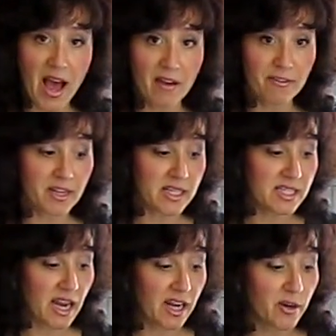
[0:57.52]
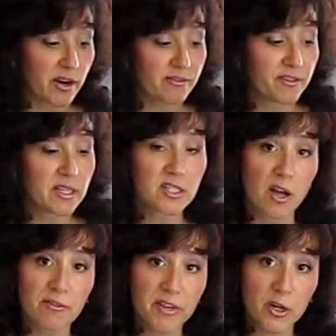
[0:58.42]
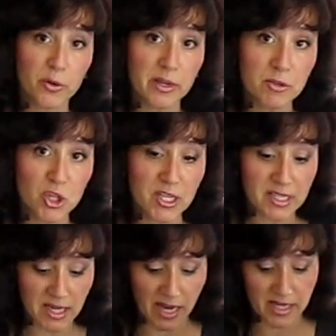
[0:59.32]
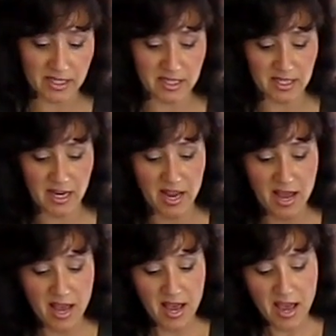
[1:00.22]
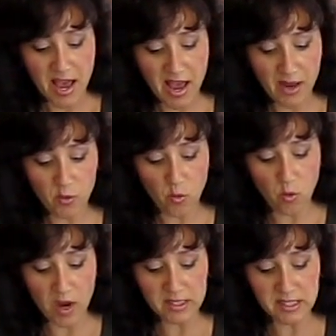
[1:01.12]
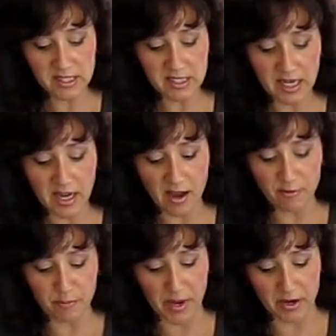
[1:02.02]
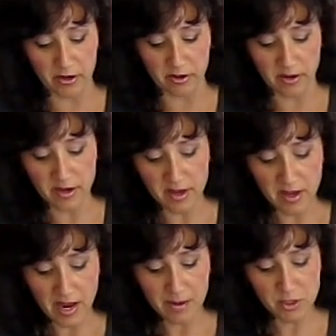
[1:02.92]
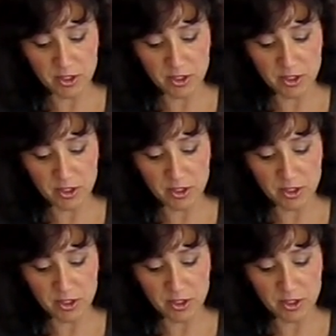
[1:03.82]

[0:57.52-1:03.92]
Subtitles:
half a container of Philadelphia cream cheese light and 1 stick of butter. I'm